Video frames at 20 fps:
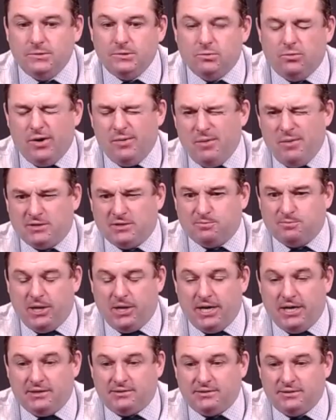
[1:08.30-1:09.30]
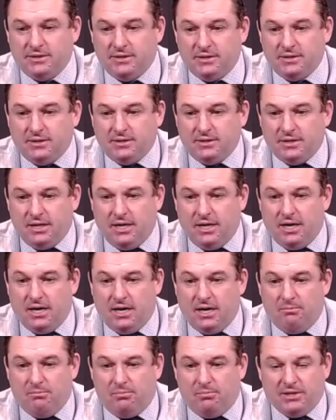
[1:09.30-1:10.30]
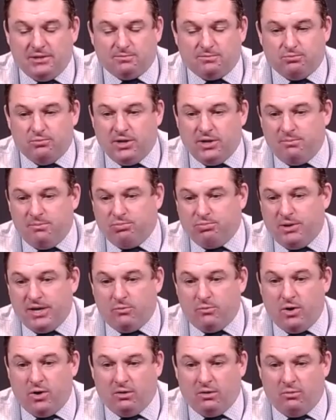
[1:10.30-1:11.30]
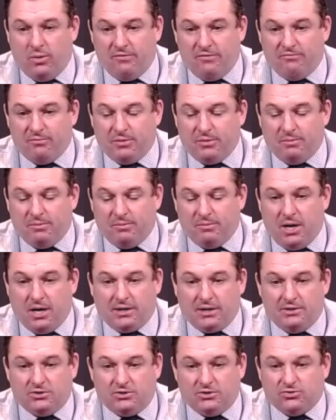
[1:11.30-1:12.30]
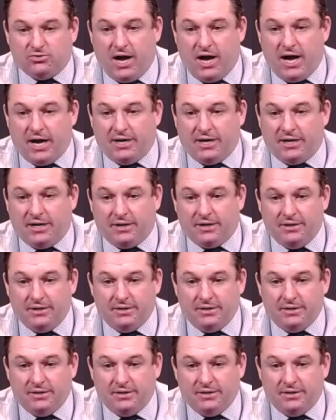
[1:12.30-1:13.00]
Well, he makes plays, but he's really playing well away from the puck. He's tracking.